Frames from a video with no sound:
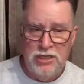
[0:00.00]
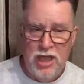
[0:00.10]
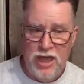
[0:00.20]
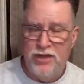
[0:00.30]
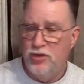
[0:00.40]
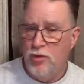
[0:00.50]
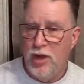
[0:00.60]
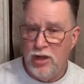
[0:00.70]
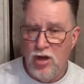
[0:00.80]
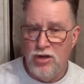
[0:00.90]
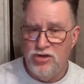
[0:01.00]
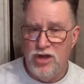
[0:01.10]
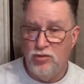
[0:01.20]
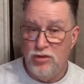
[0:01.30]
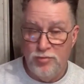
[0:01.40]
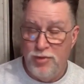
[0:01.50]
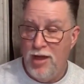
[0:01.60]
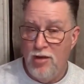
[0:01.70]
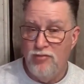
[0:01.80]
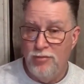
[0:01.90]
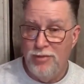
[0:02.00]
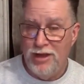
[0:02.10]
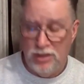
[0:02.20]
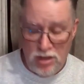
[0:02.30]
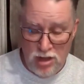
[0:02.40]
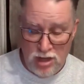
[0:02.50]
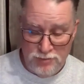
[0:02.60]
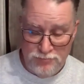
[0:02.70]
had a direct contact with a powerful man of God.